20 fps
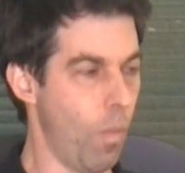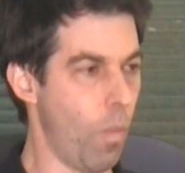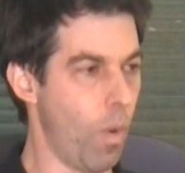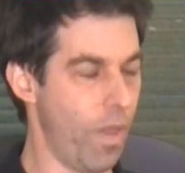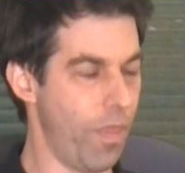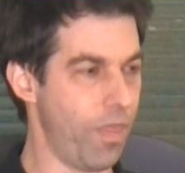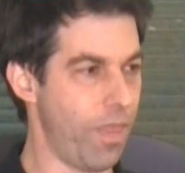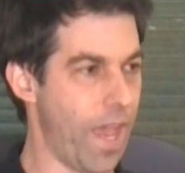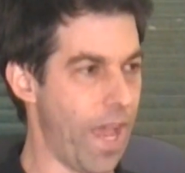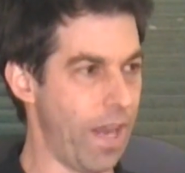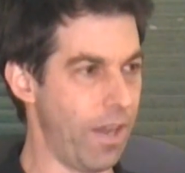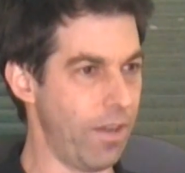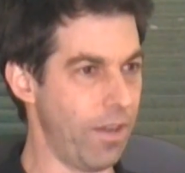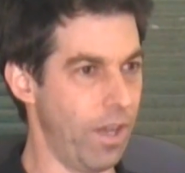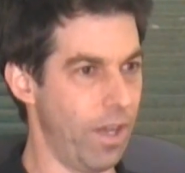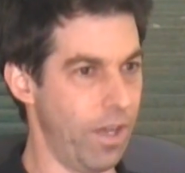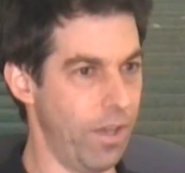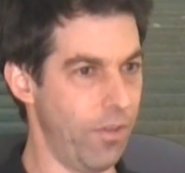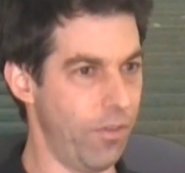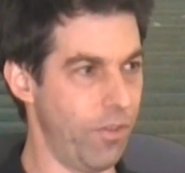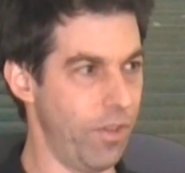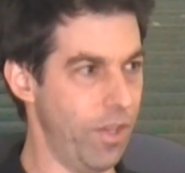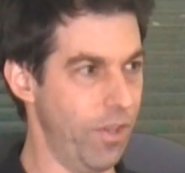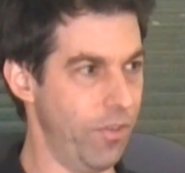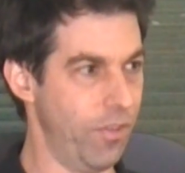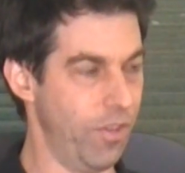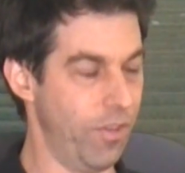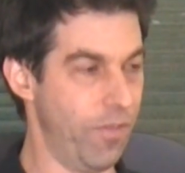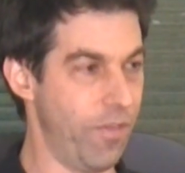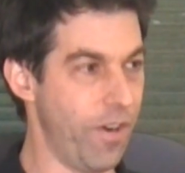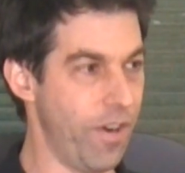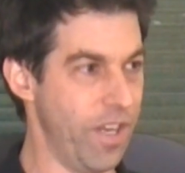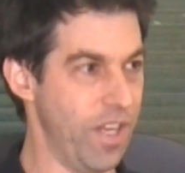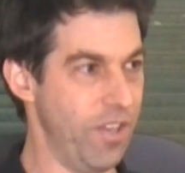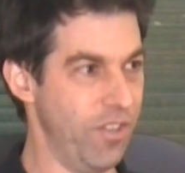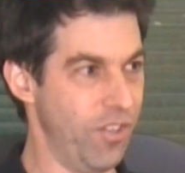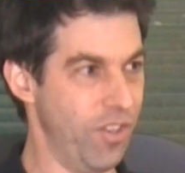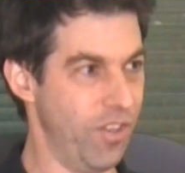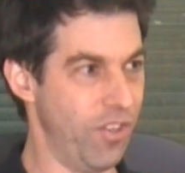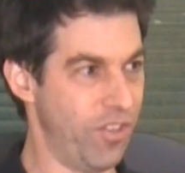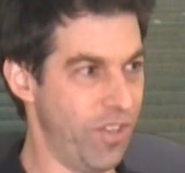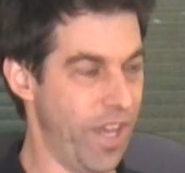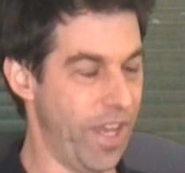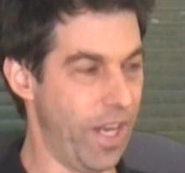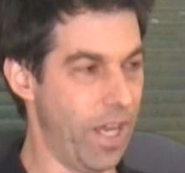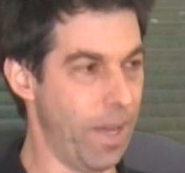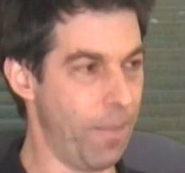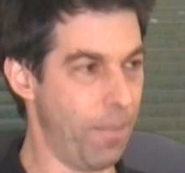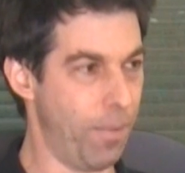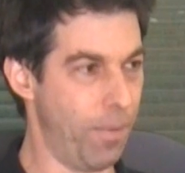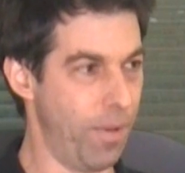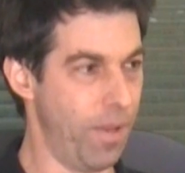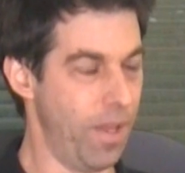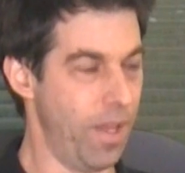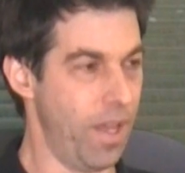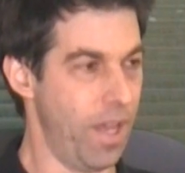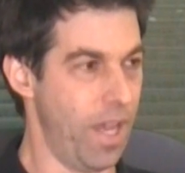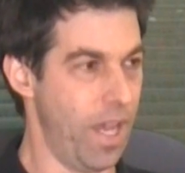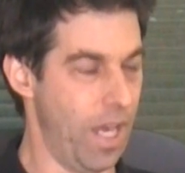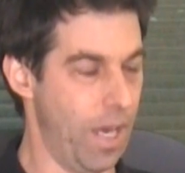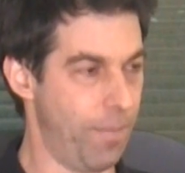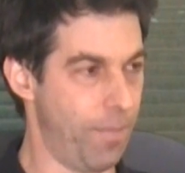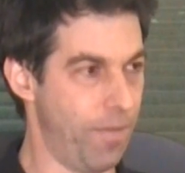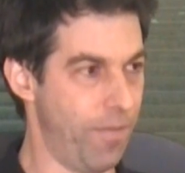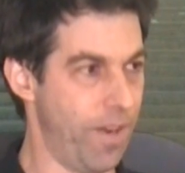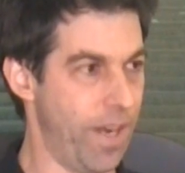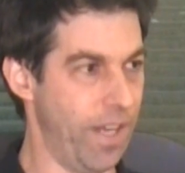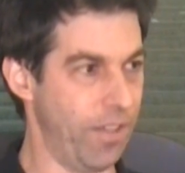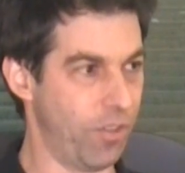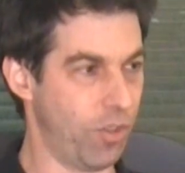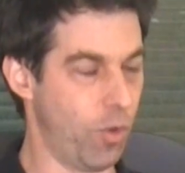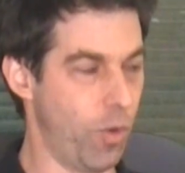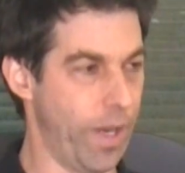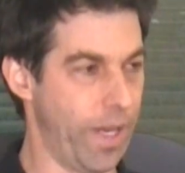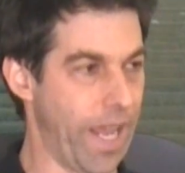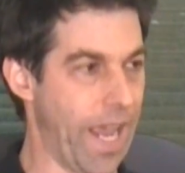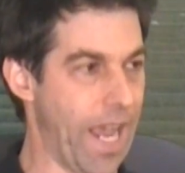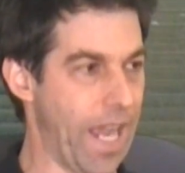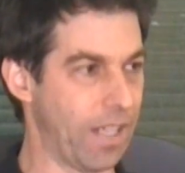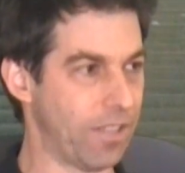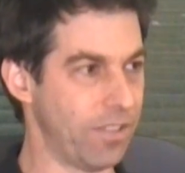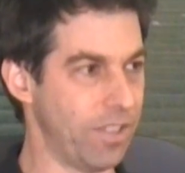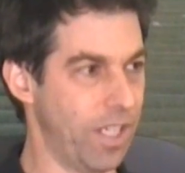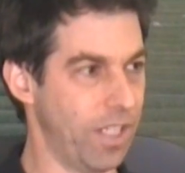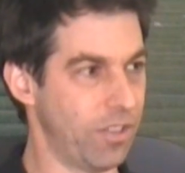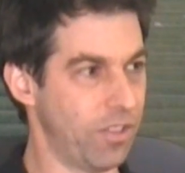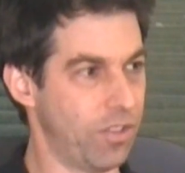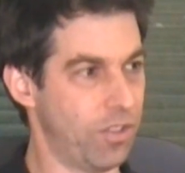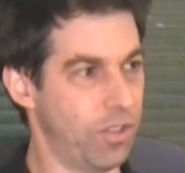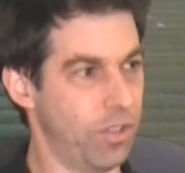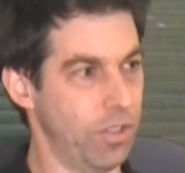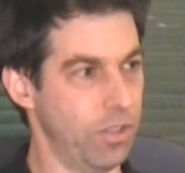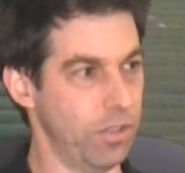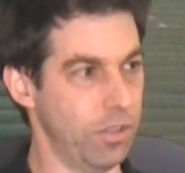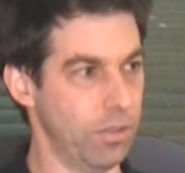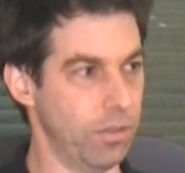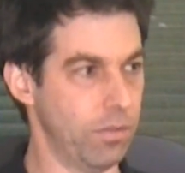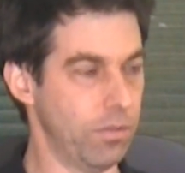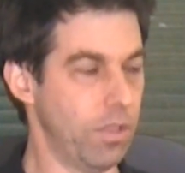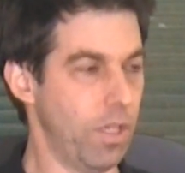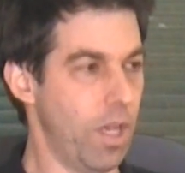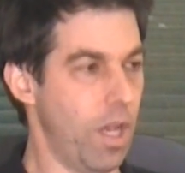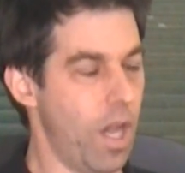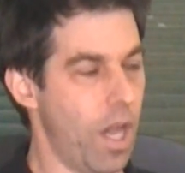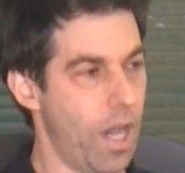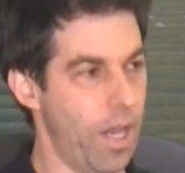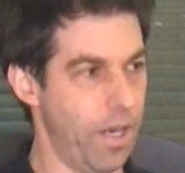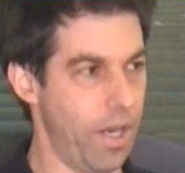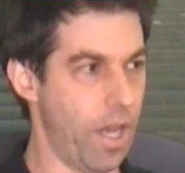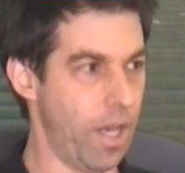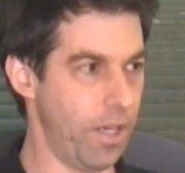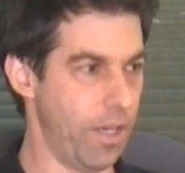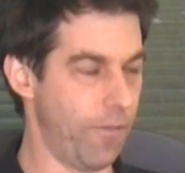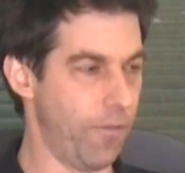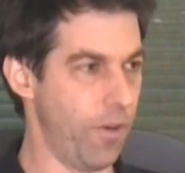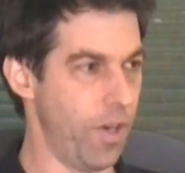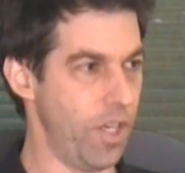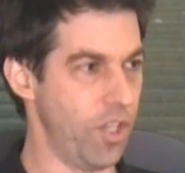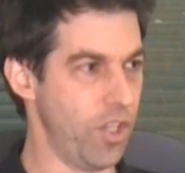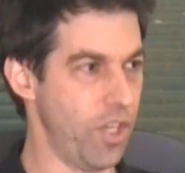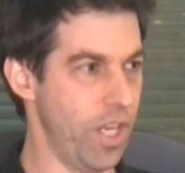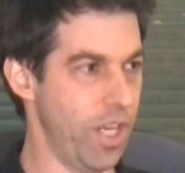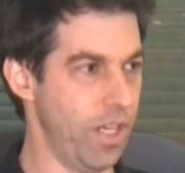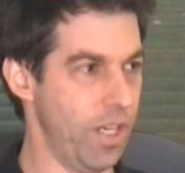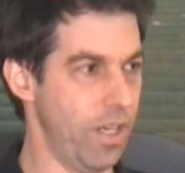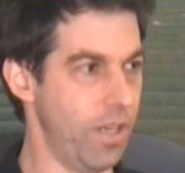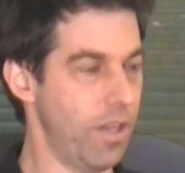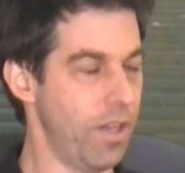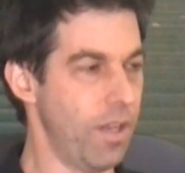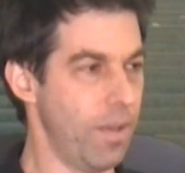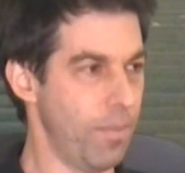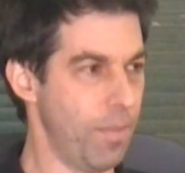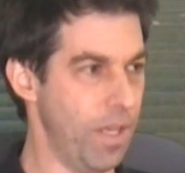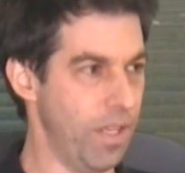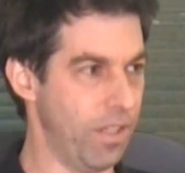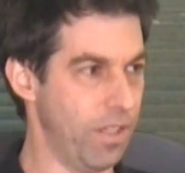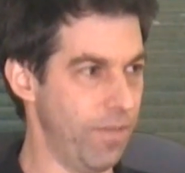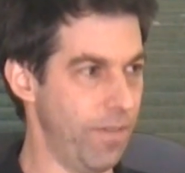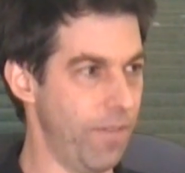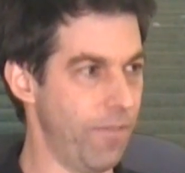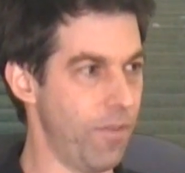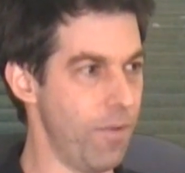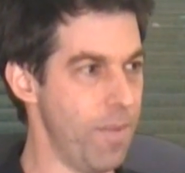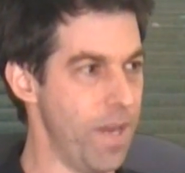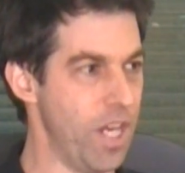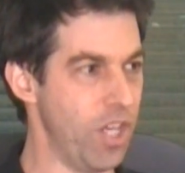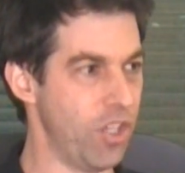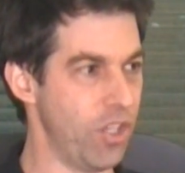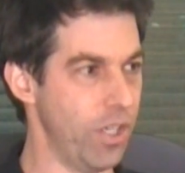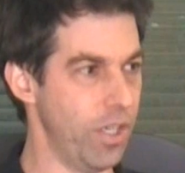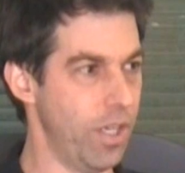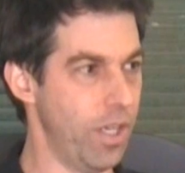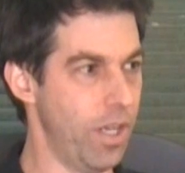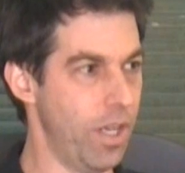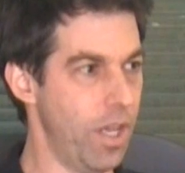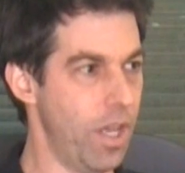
What that does is it's very easy to set up, and it provides quick access to a non-differentiated piece of information.